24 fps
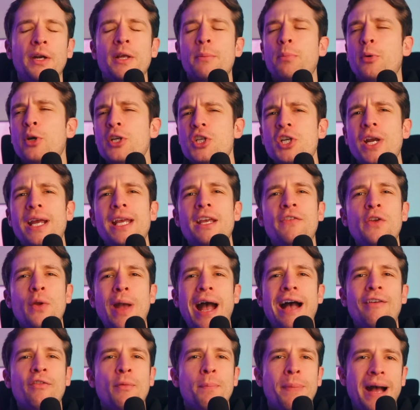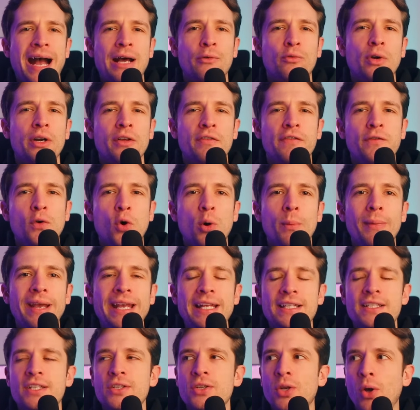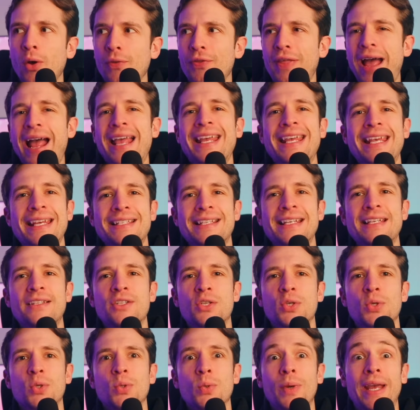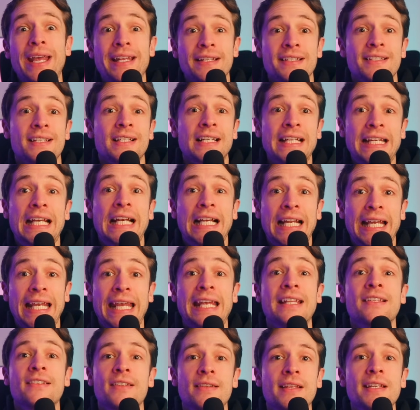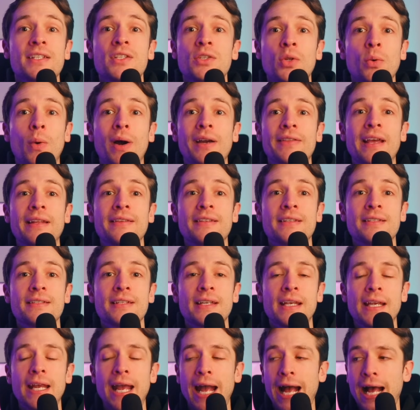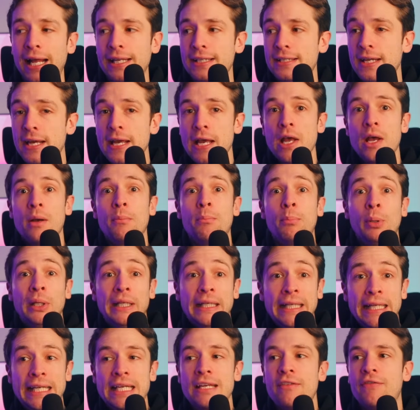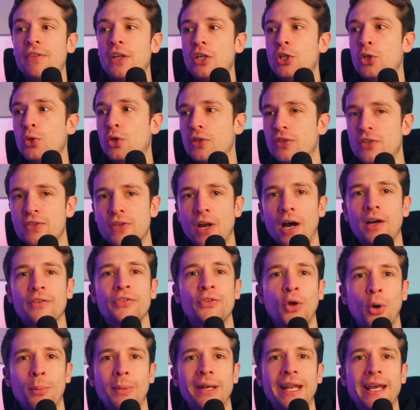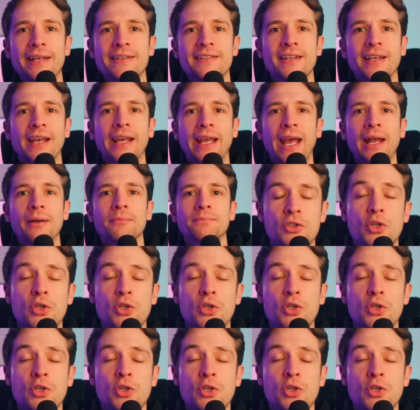But I appreciate if you have a bad run of form, it's not that easy to instantly click into this new identity and believe that you can start dominating again.